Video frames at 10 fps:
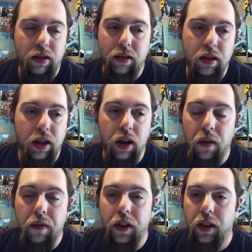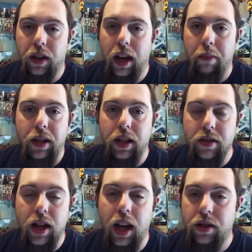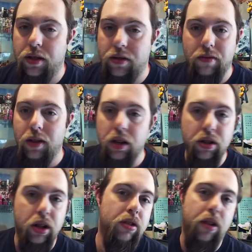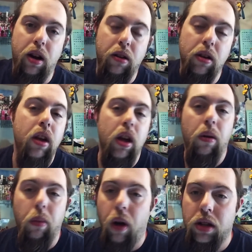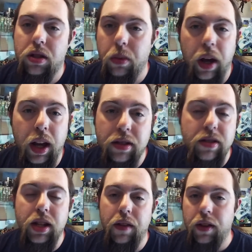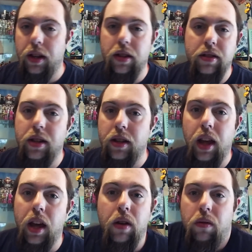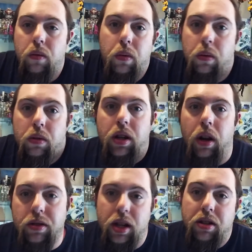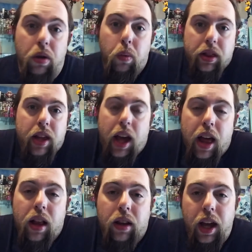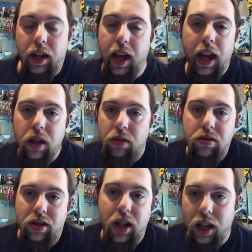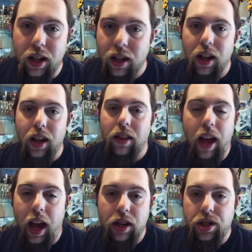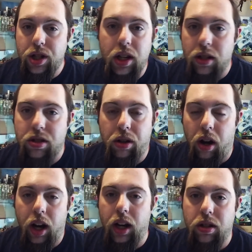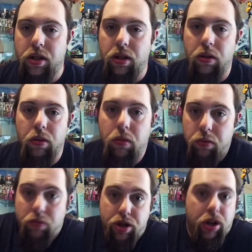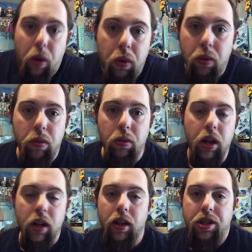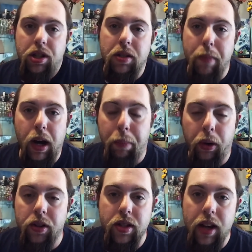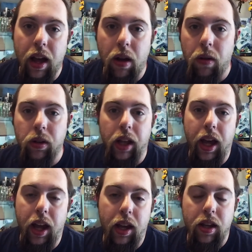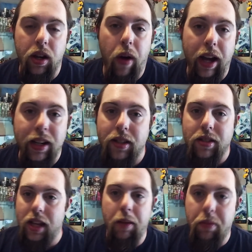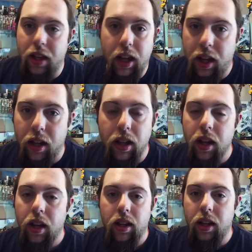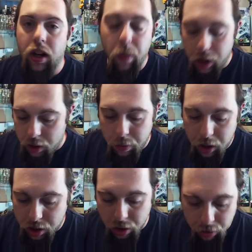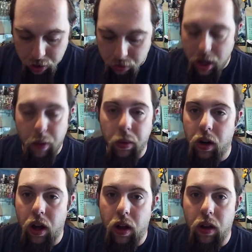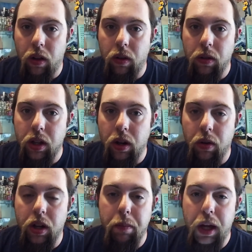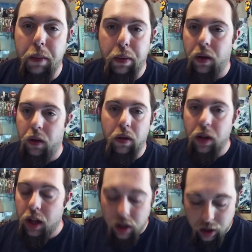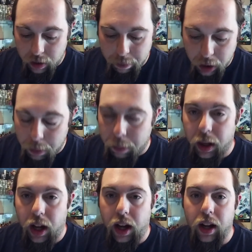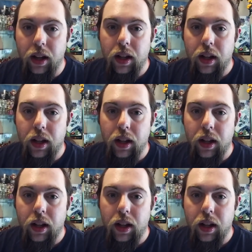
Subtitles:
feeling empty inside, just turns around, walks away. Steven is like, essentially, what the hell? Like, can't you see that she is trying to show that she's a better person now? Like, I did the same thing. We showed you that we're all, good people, blah, blah, blah.